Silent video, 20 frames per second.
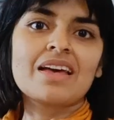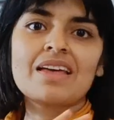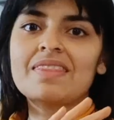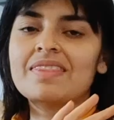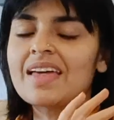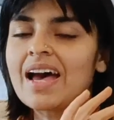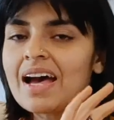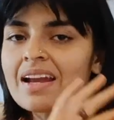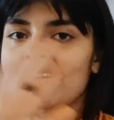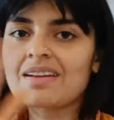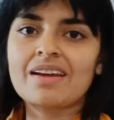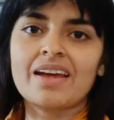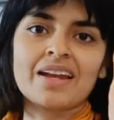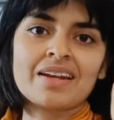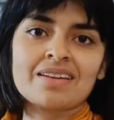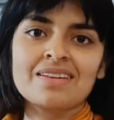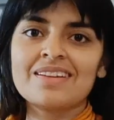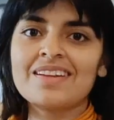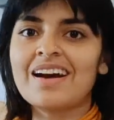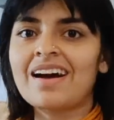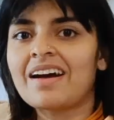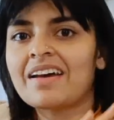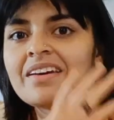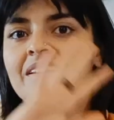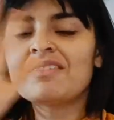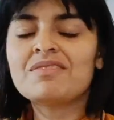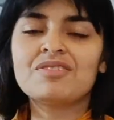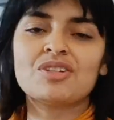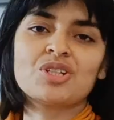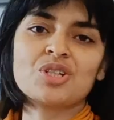that
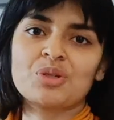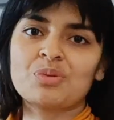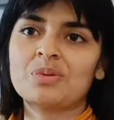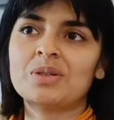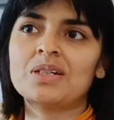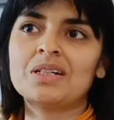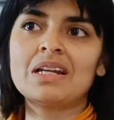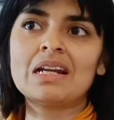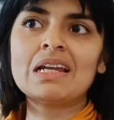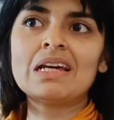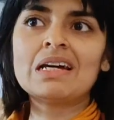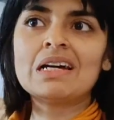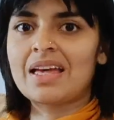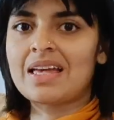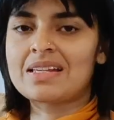entire visual